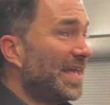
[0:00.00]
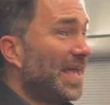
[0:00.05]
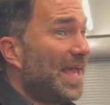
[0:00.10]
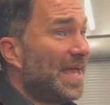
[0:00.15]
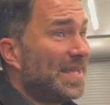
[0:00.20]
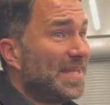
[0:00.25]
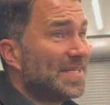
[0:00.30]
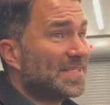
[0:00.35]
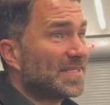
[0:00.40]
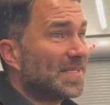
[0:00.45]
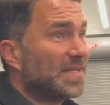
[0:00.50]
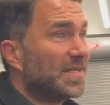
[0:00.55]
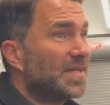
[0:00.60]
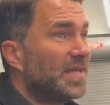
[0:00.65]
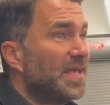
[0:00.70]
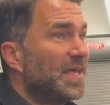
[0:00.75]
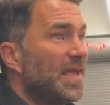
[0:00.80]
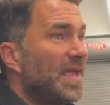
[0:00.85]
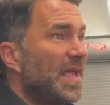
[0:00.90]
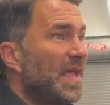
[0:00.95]
Yeah, listen,
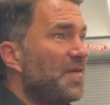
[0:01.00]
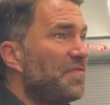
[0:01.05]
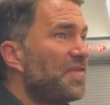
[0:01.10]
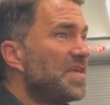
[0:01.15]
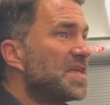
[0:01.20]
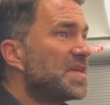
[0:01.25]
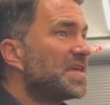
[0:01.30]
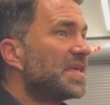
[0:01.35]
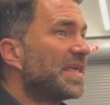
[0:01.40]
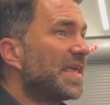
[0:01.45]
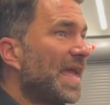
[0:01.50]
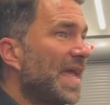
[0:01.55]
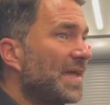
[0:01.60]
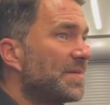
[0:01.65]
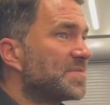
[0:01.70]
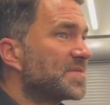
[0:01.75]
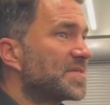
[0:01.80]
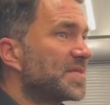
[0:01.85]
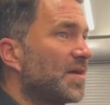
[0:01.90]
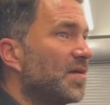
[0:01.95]
if he can get
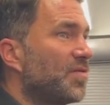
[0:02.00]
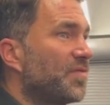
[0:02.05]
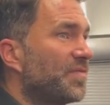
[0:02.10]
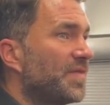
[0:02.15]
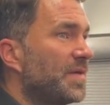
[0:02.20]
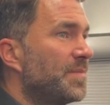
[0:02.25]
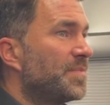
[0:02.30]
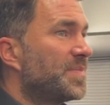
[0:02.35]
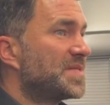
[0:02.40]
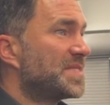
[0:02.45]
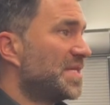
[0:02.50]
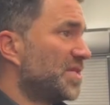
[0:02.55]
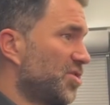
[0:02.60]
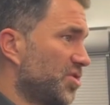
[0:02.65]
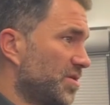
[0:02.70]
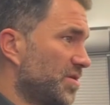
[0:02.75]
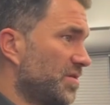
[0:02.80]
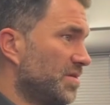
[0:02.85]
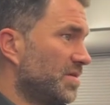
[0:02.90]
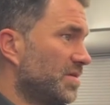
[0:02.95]
himself in
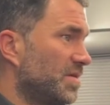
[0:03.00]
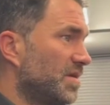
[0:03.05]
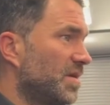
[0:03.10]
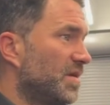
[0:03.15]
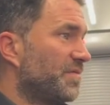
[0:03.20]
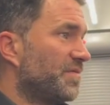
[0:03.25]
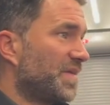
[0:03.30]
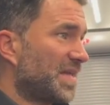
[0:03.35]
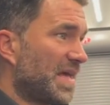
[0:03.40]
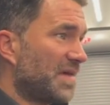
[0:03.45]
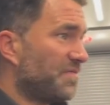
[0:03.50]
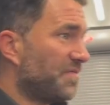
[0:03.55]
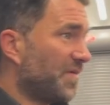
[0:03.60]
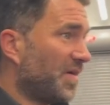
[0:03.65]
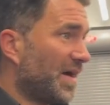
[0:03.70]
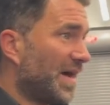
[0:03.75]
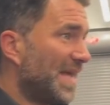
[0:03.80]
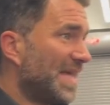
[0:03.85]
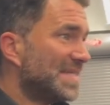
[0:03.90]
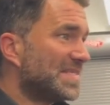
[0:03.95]
position for that
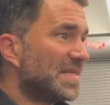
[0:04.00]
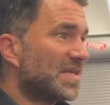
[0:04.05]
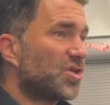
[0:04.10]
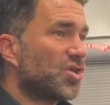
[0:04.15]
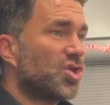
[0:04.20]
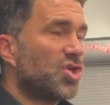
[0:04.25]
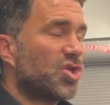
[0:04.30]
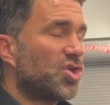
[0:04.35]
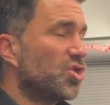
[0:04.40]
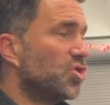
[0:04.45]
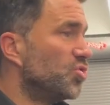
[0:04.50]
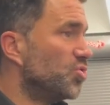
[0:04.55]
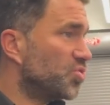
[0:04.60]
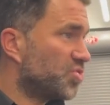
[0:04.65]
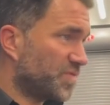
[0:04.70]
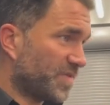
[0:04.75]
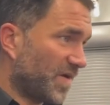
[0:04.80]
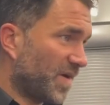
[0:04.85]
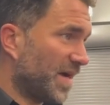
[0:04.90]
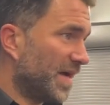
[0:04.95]
fight, it's a
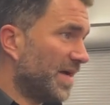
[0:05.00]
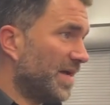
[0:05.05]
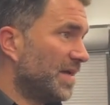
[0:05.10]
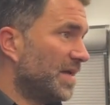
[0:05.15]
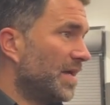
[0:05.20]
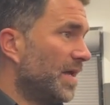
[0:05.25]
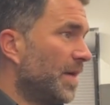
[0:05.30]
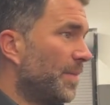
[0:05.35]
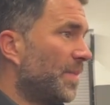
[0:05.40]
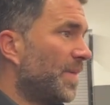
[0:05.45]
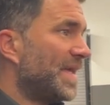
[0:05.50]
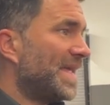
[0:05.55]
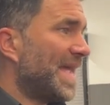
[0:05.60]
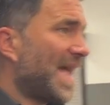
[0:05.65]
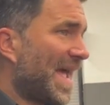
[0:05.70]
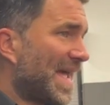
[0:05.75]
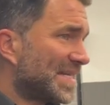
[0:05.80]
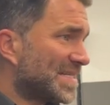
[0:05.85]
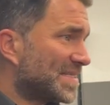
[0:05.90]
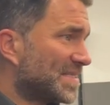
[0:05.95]
huge fight. But he
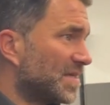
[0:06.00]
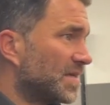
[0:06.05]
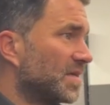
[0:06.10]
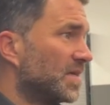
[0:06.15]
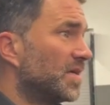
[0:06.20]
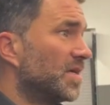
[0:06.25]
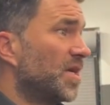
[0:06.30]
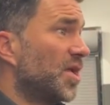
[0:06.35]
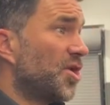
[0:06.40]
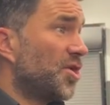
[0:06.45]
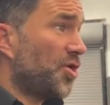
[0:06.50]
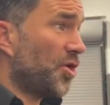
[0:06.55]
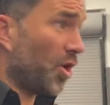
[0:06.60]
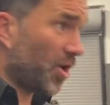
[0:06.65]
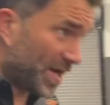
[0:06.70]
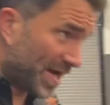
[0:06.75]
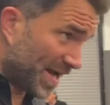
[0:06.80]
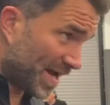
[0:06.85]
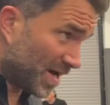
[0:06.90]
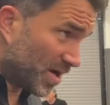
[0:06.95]
has to
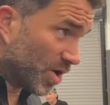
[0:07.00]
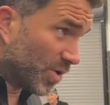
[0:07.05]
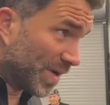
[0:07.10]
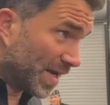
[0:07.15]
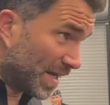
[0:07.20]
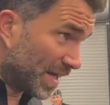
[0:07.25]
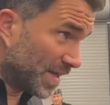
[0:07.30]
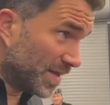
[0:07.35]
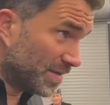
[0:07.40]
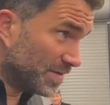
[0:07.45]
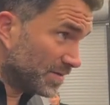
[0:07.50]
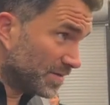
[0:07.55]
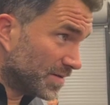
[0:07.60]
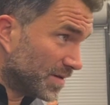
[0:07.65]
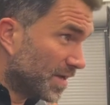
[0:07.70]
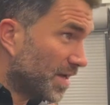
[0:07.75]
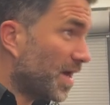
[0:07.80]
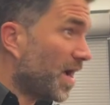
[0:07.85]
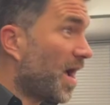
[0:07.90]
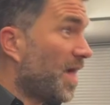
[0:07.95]
knock out Quigley,
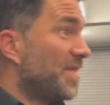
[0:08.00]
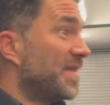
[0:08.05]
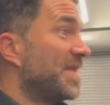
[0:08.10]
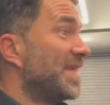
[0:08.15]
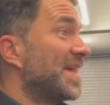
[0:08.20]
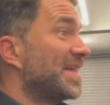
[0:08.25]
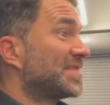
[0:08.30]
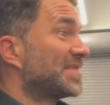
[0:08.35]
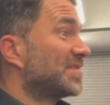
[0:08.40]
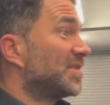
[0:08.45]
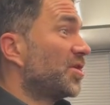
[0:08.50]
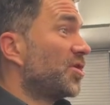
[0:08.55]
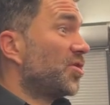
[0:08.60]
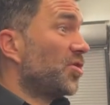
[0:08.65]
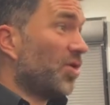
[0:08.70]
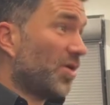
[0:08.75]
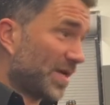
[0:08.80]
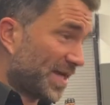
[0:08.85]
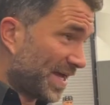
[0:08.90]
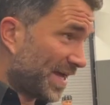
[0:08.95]
and then he has to
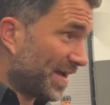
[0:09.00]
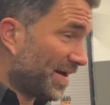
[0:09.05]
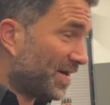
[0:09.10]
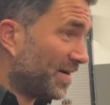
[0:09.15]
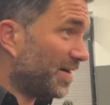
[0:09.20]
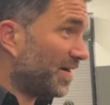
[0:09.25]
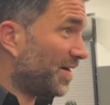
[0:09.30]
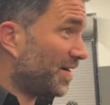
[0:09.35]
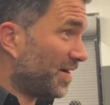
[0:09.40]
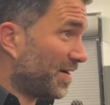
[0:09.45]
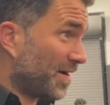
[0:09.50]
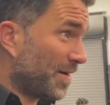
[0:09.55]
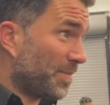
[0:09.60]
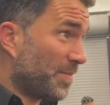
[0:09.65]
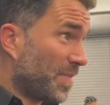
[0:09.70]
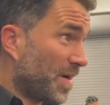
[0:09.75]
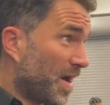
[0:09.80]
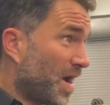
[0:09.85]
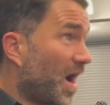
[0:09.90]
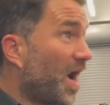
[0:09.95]
knock out
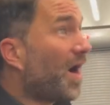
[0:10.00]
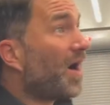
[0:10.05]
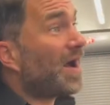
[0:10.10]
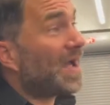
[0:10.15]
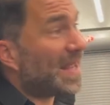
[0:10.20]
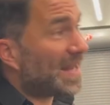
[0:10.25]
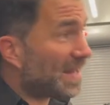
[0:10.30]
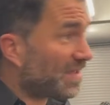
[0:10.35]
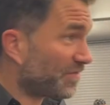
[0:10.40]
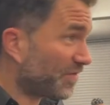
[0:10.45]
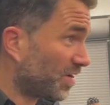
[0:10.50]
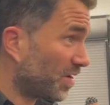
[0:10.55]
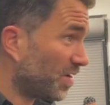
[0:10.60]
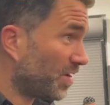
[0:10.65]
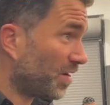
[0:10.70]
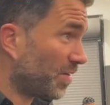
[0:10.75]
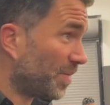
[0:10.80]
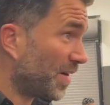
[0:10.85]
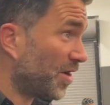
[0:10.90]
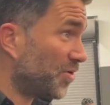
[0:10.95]
a higher level
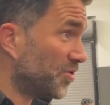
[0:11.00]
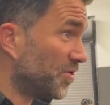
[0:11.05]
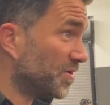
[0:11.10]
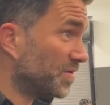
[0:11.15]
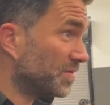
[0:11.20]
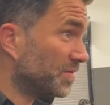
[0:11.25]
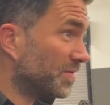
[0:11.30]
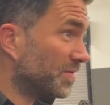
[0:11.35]
opponent